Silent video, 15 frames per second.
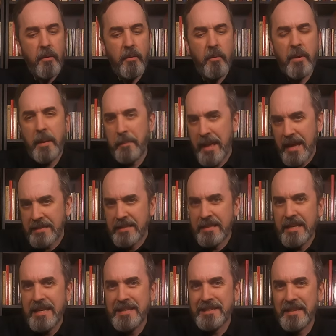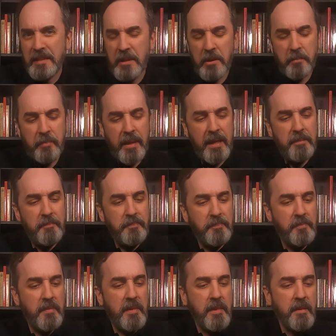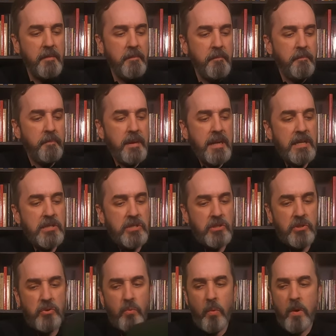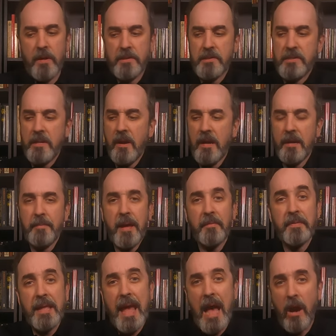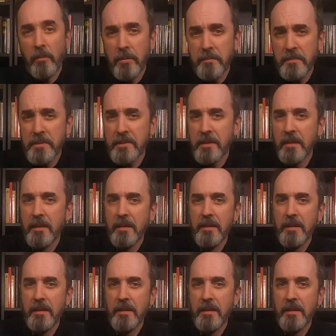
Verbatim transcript: We'll get back to these a little bit, but I do want to talk about the albums.